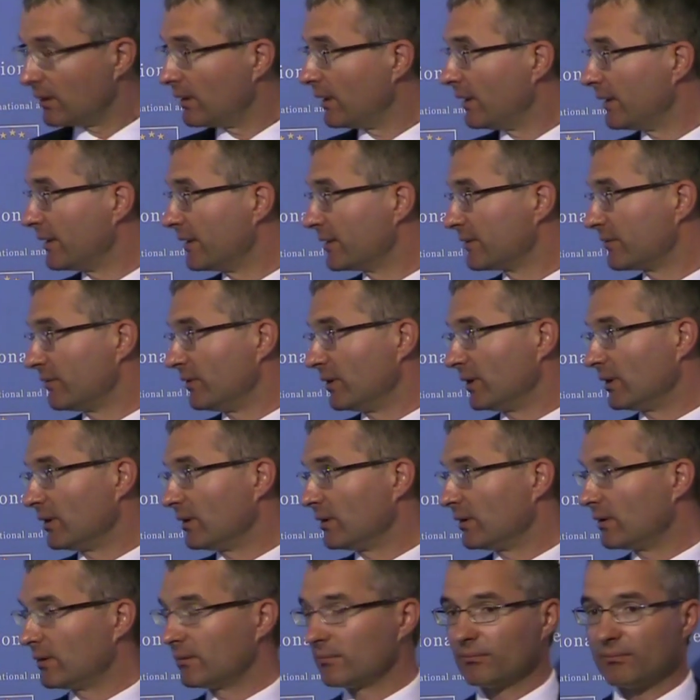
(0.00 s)
and this
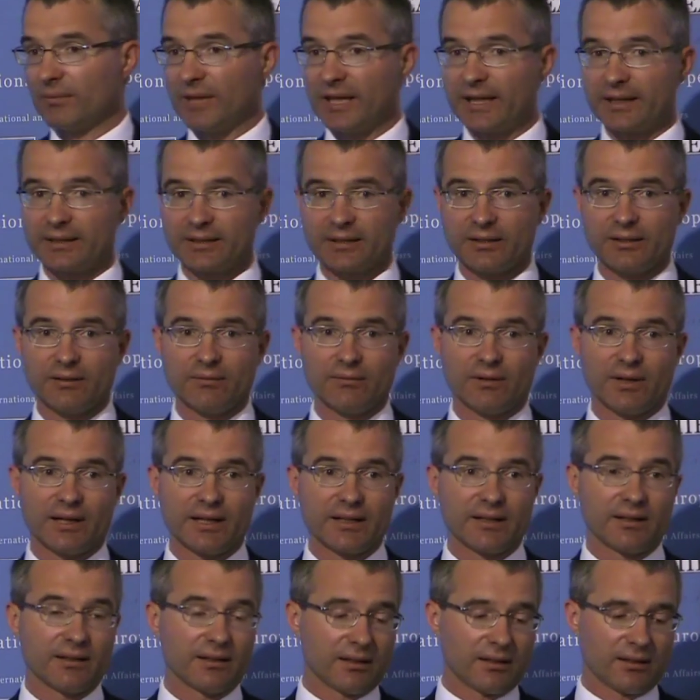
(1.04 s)
will make the
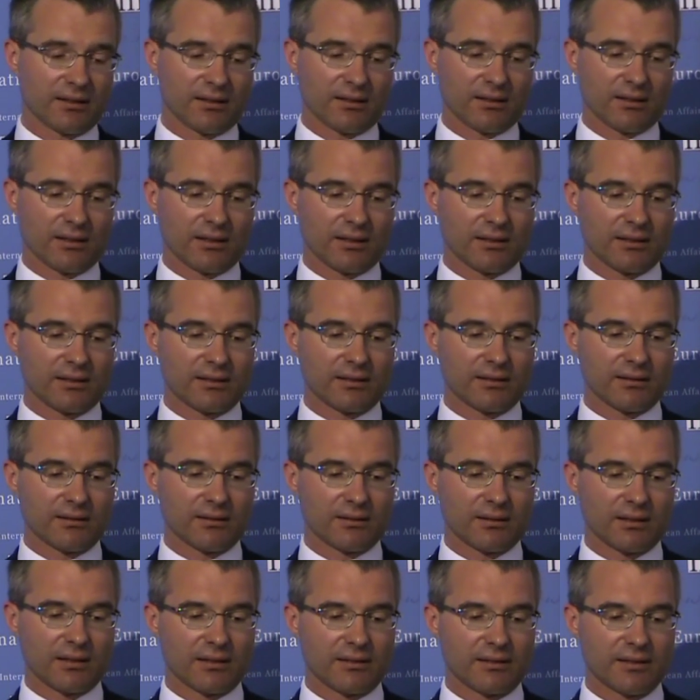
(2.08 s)
divide, and and, and
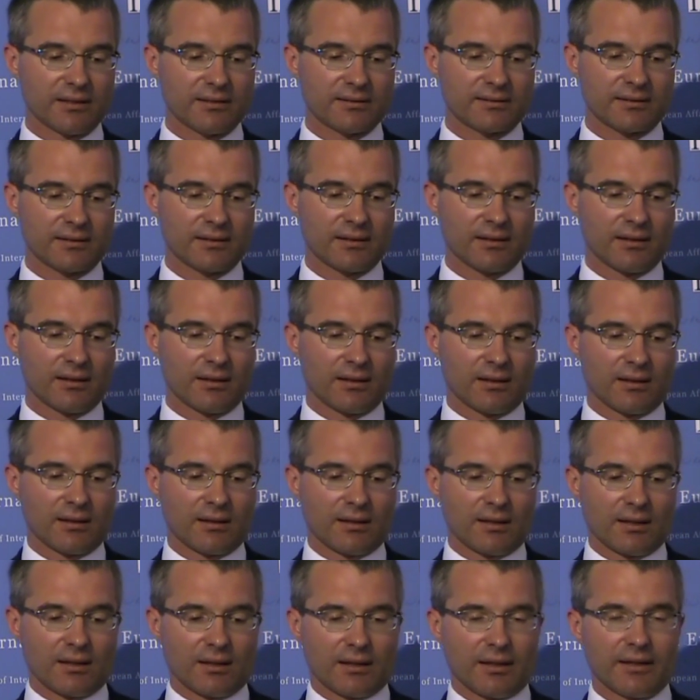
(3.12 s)
and this
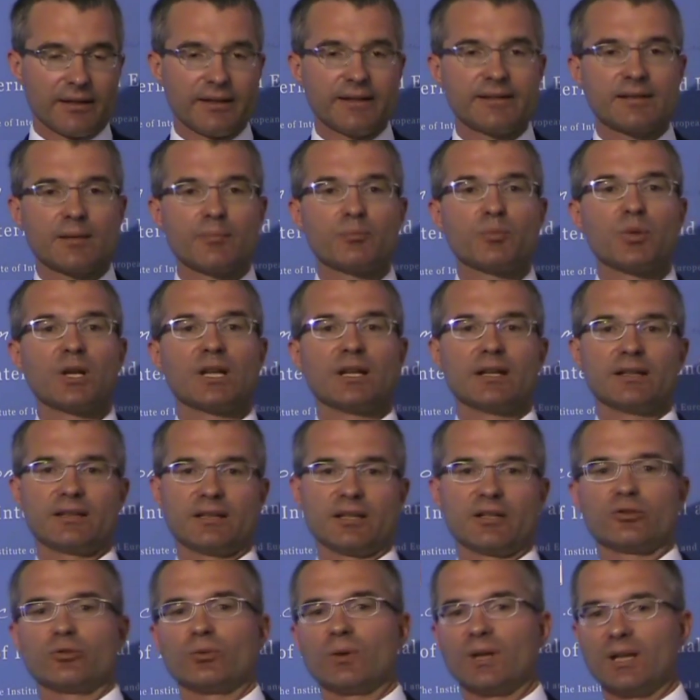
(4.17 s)
and this
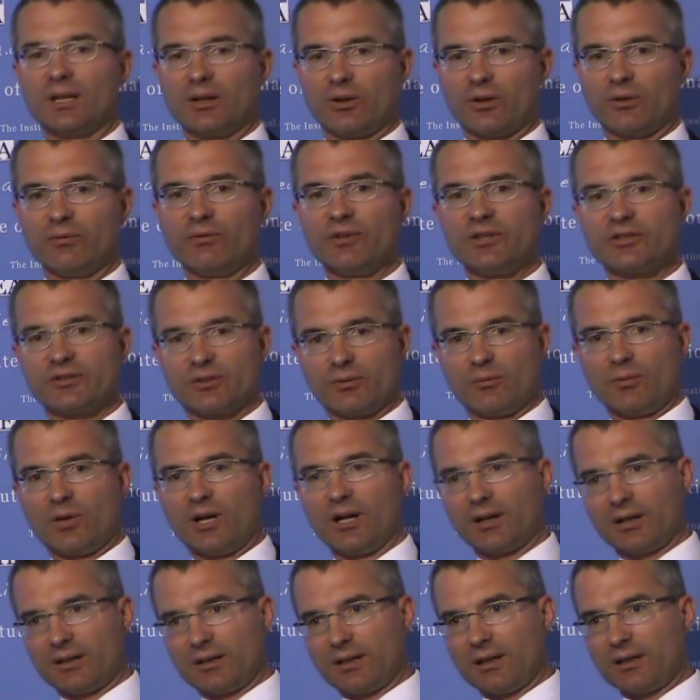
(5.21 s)
ability to really convince the
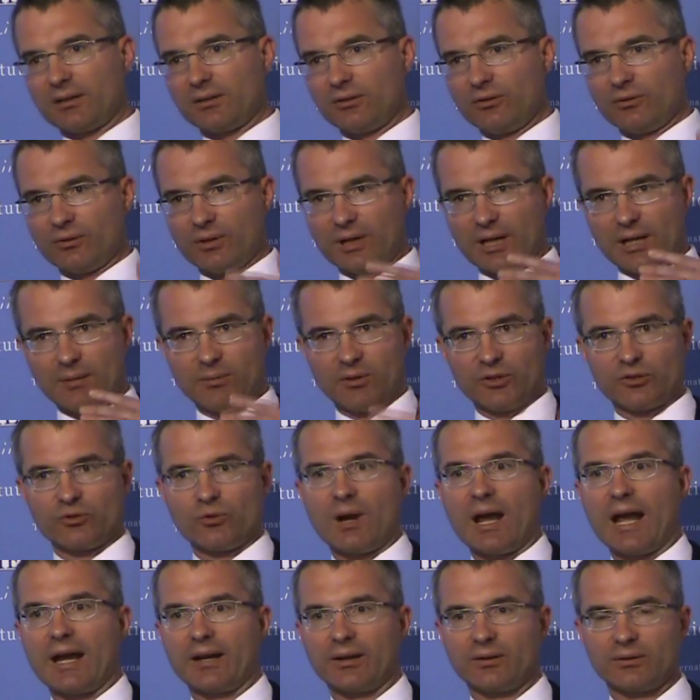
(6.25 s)
market that you are able to
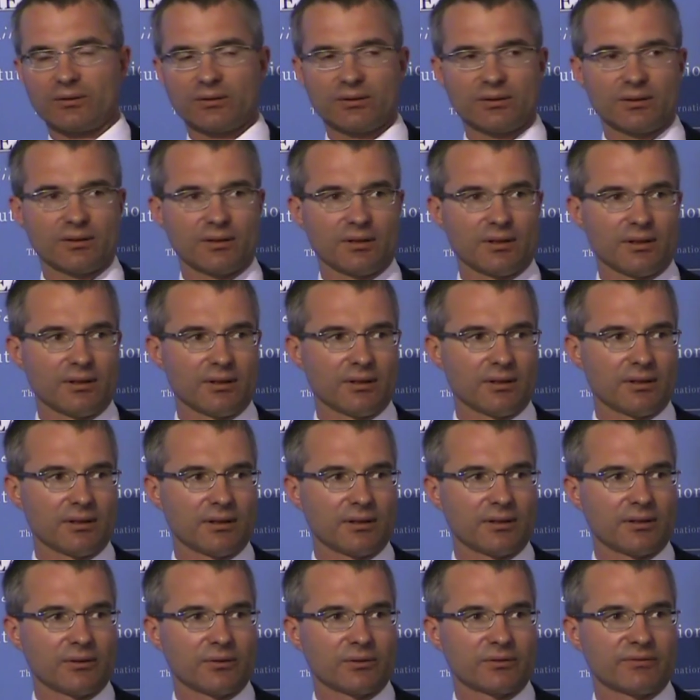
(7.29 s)
anchor uh,
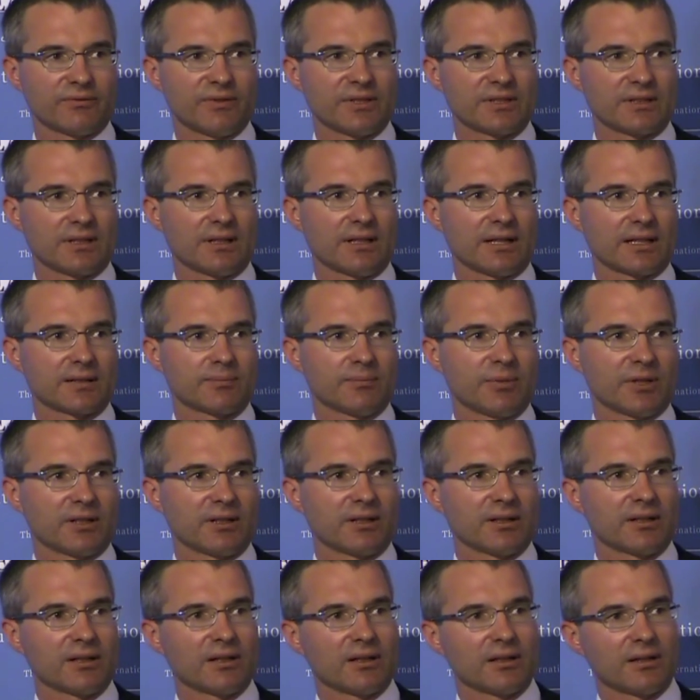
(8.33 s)
those fiscal
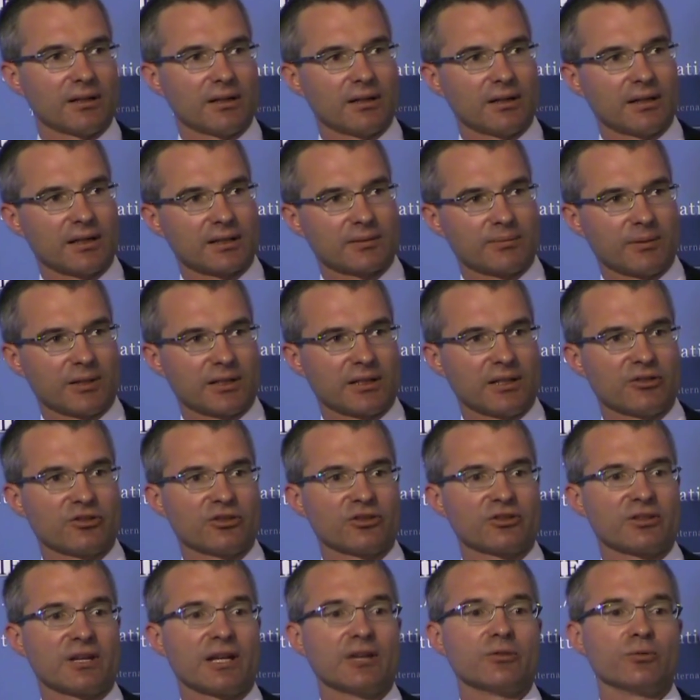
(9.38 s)
expecta uh,
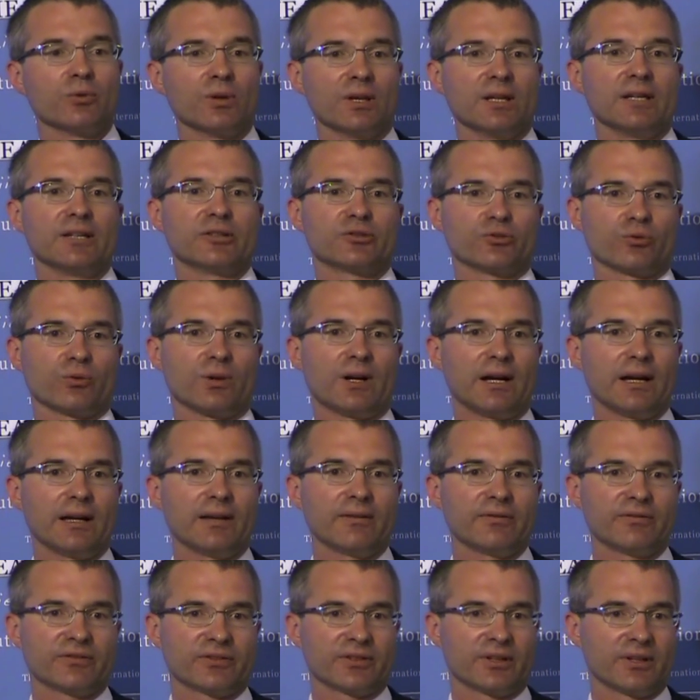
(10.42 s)
expectations then really
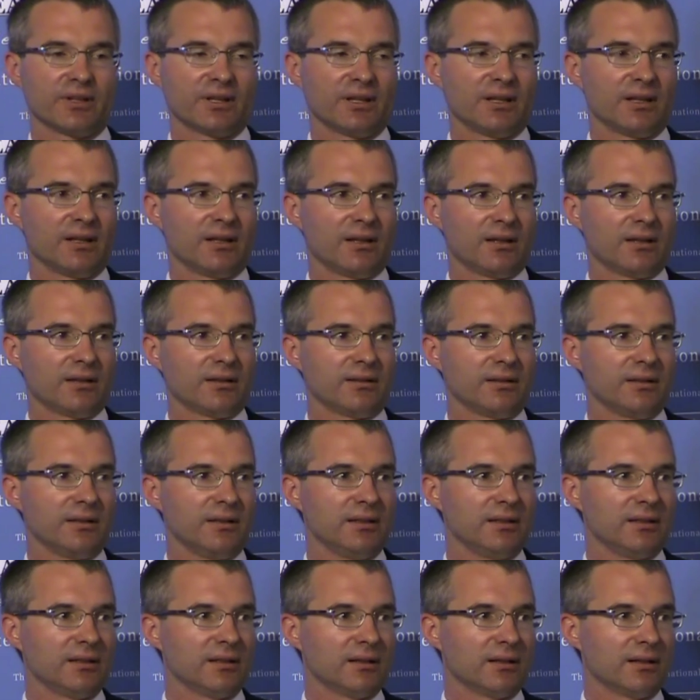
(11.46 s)
drives
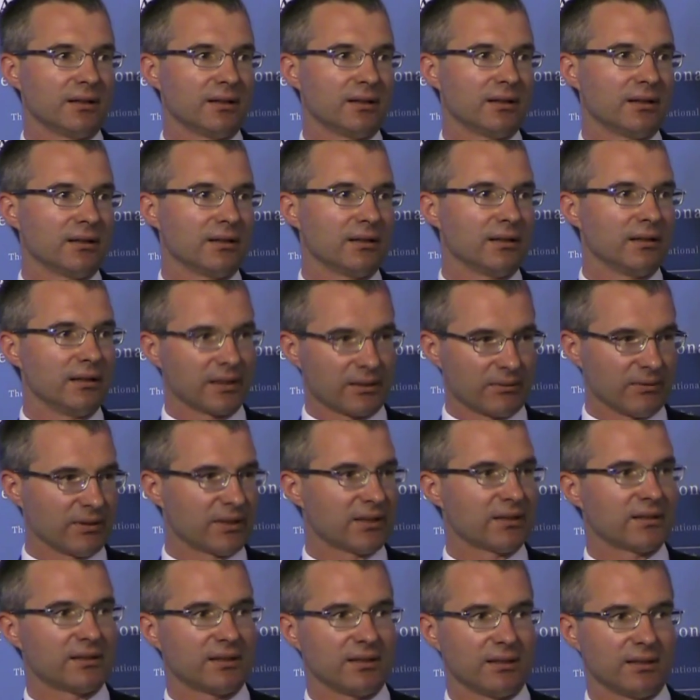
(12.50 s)
the uh,
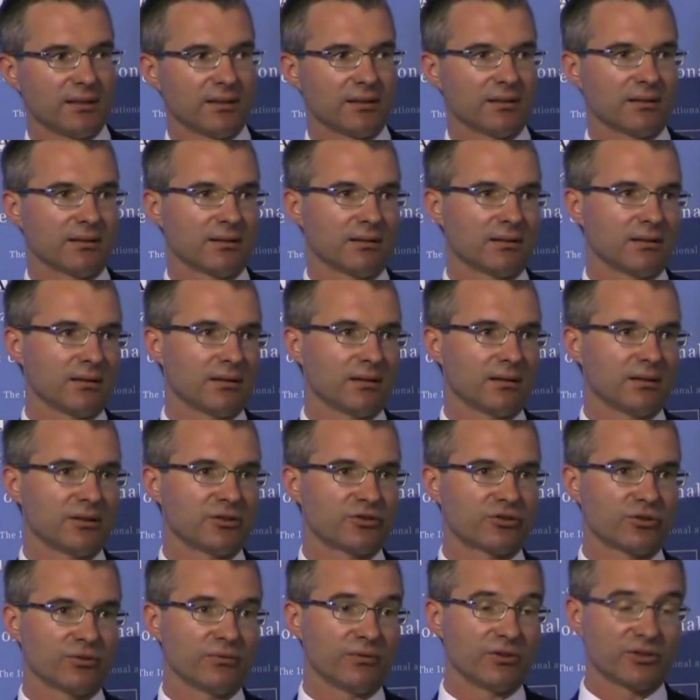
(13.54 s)
liquidity uh,
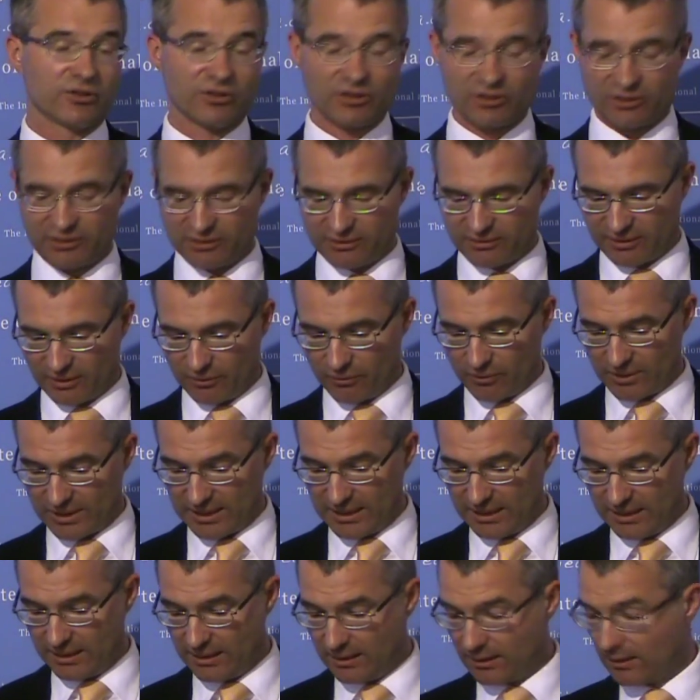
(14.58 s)
issue, which is so
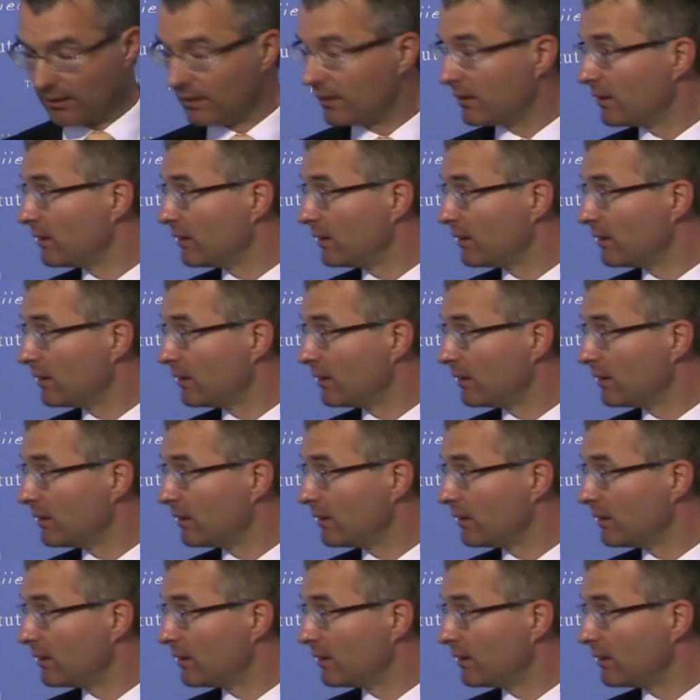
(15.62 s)
key